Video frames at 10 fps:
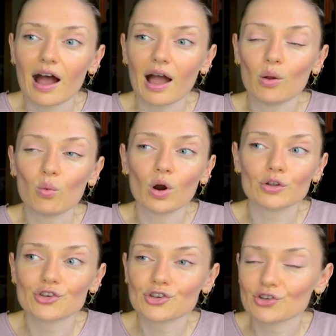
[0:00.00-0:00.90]
I
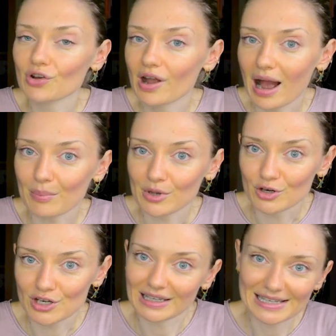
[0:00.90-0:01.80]
watch
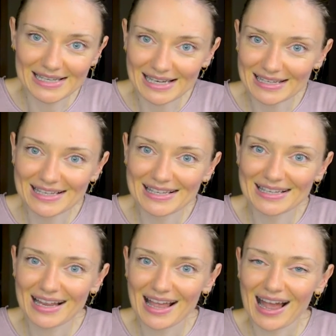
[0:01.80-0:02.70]
Amigos Ingleses.